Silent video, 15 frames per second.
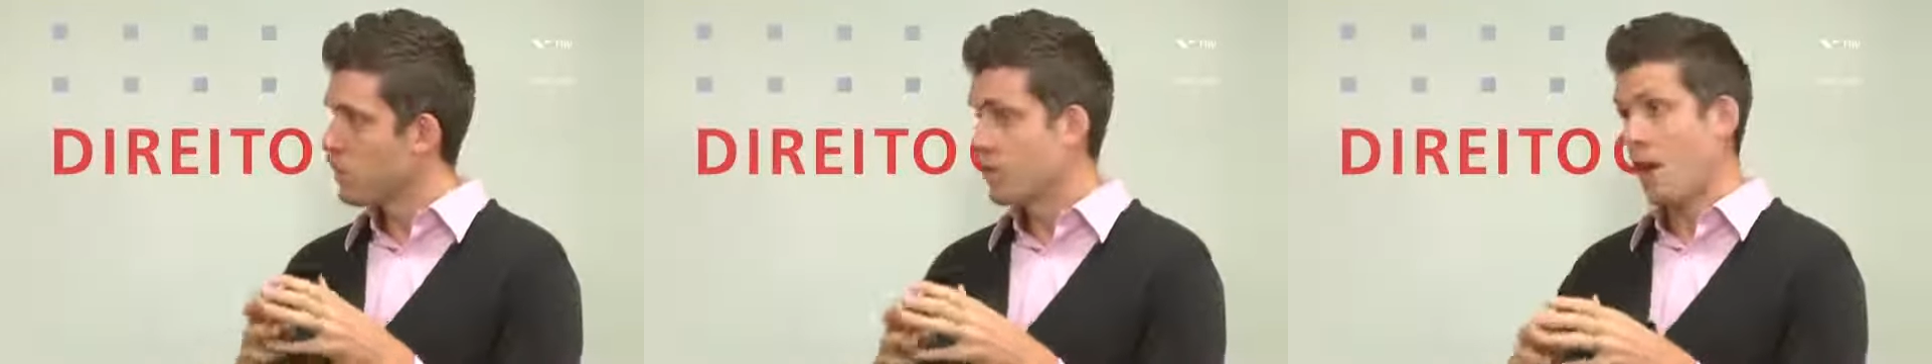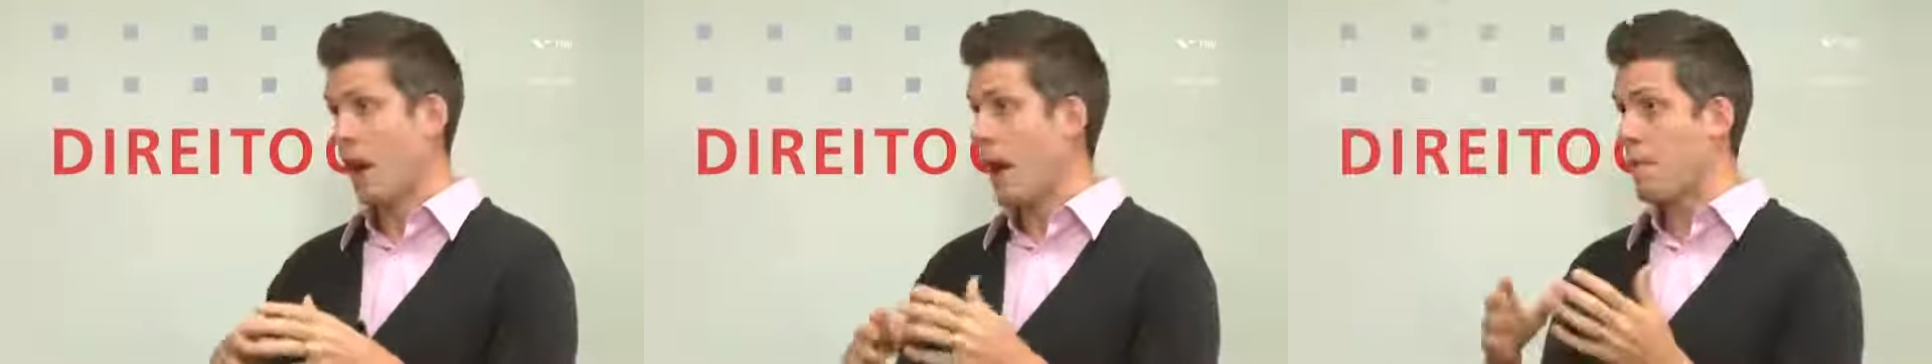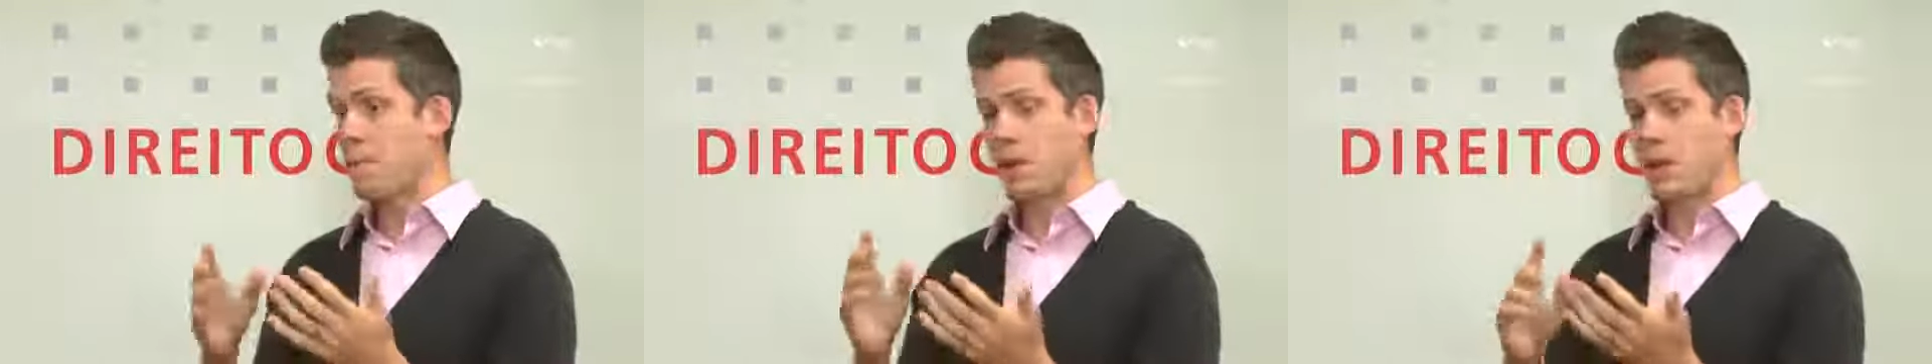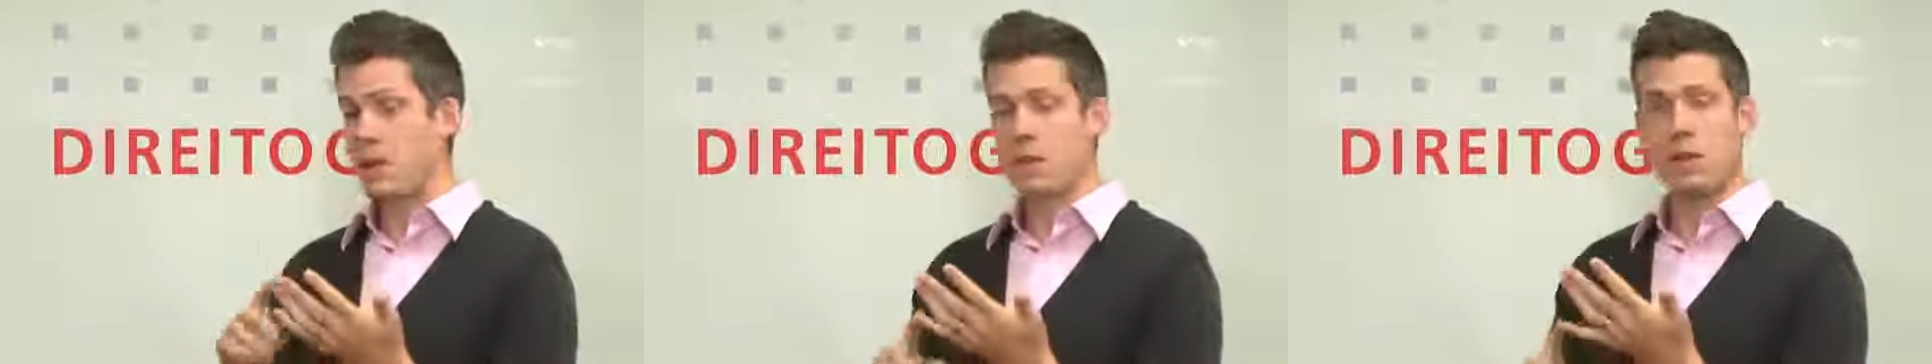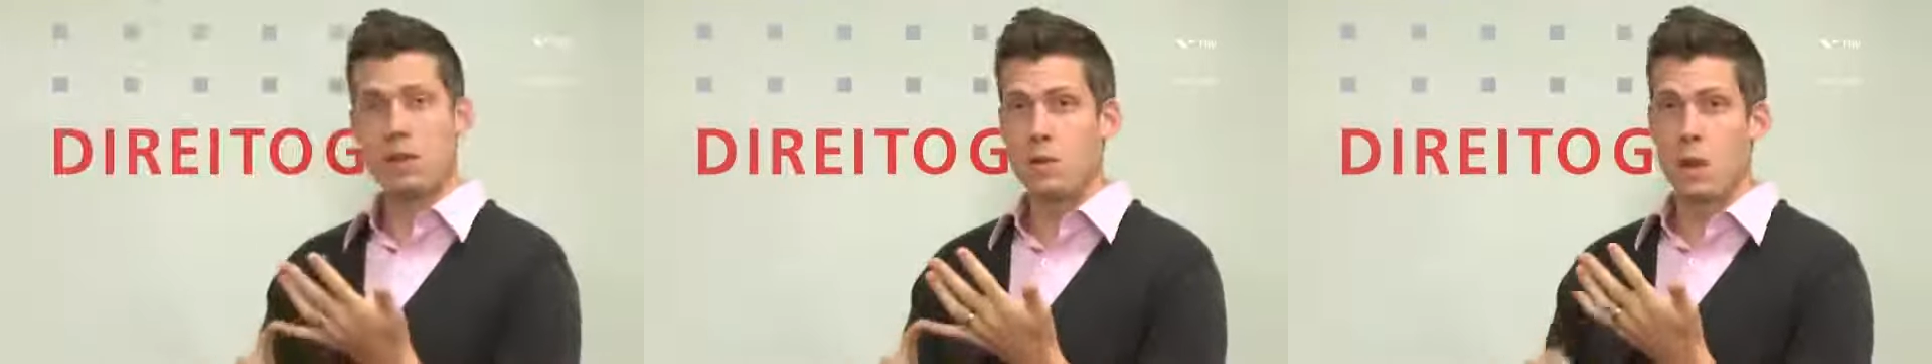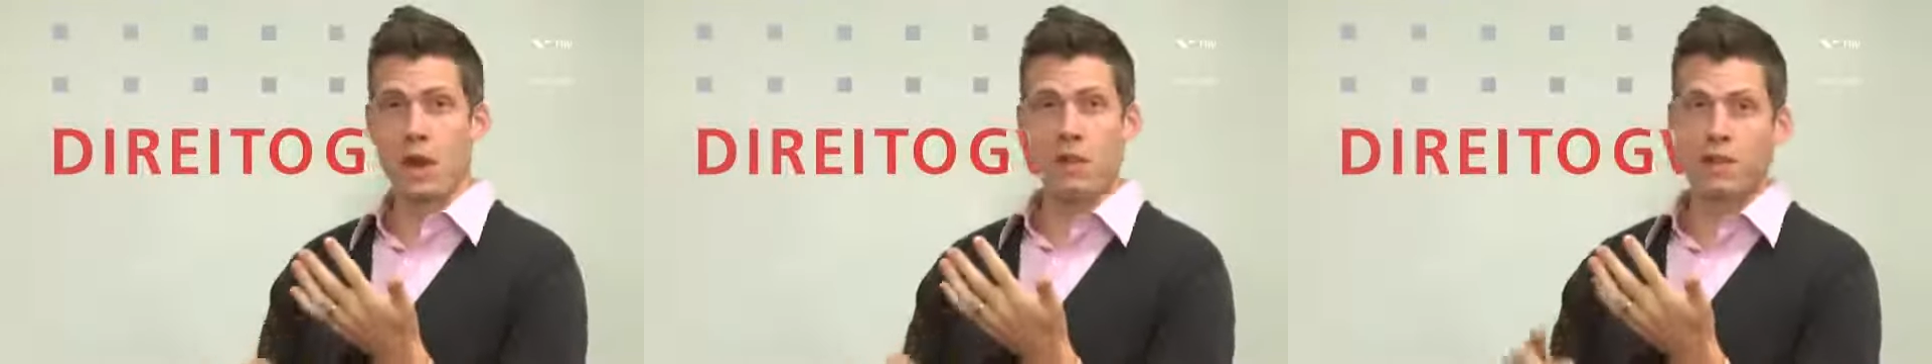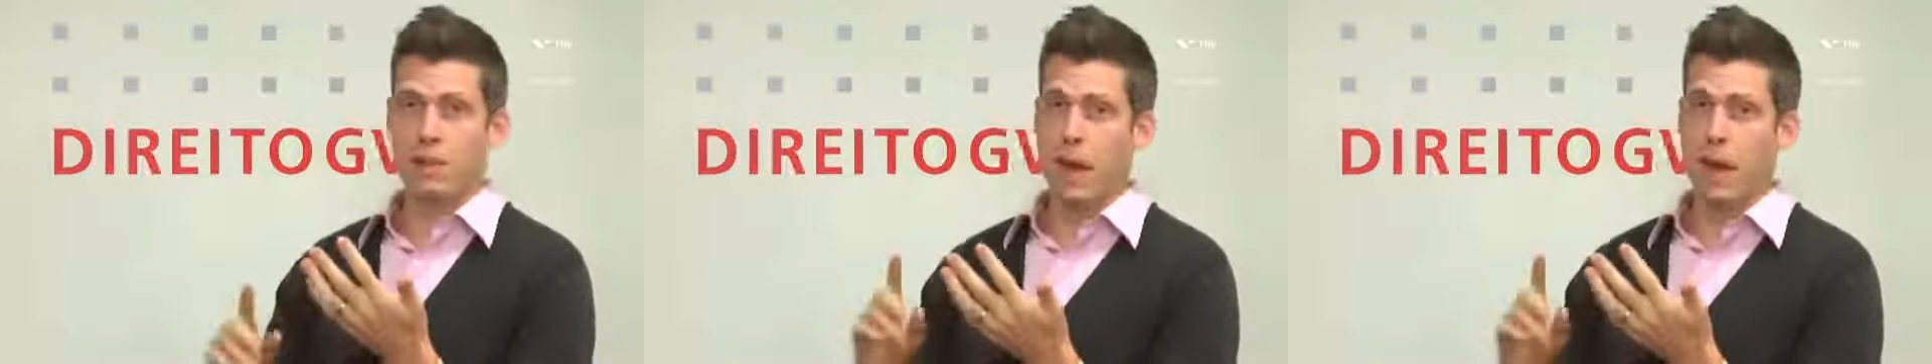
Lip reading: which are happening in the US,